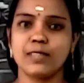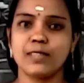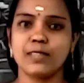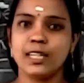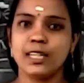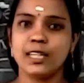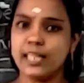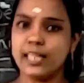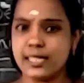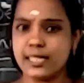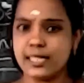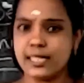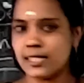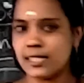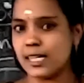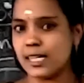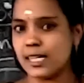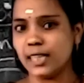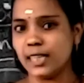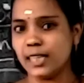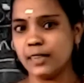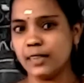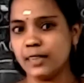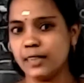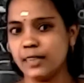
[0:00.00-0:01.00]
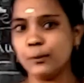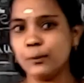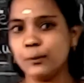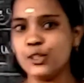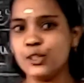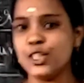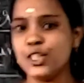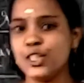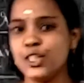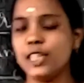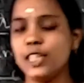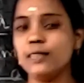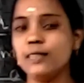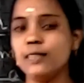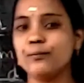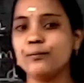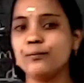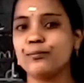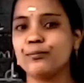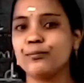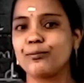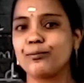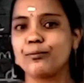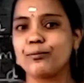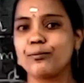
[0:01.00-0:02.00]
Let's start our portion.
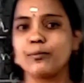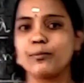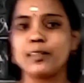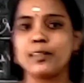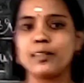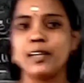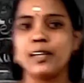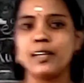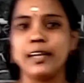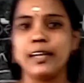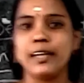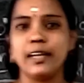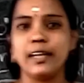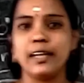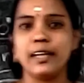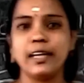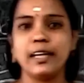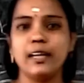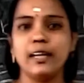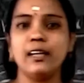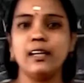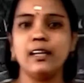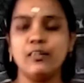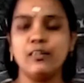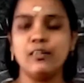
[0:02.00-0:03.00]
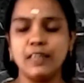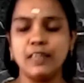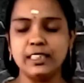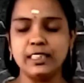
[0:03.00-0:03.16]
One